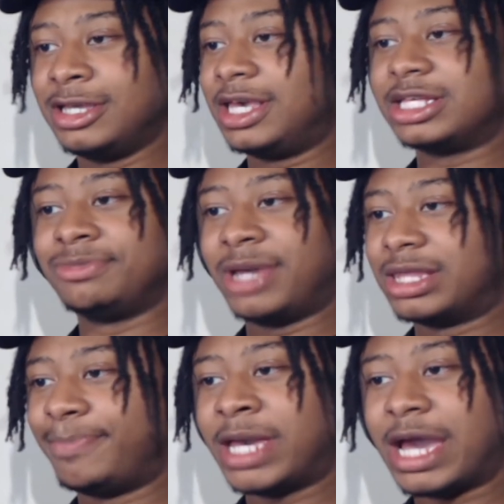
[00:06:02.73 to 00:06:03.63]
Get his man
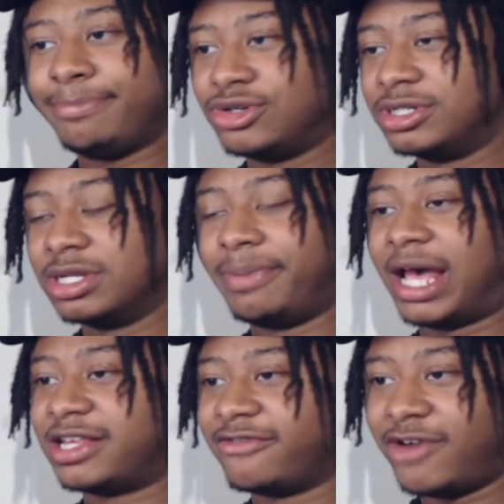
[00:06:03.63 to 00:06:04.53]
a pamper and a
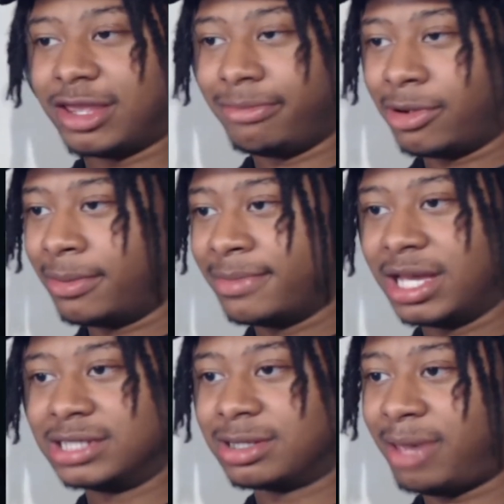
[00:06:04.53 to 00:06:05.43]
pacifier, bro. My
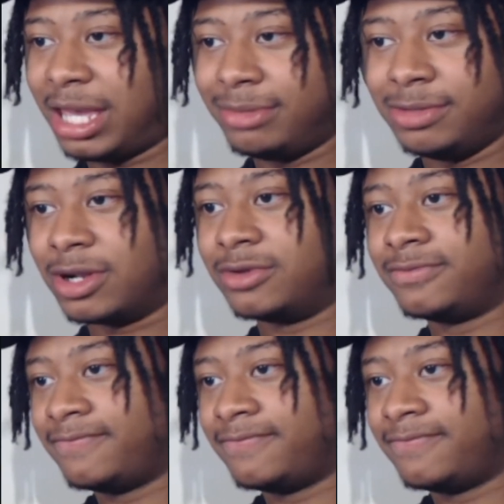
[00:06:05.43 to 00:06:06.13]
man's a baby, bro.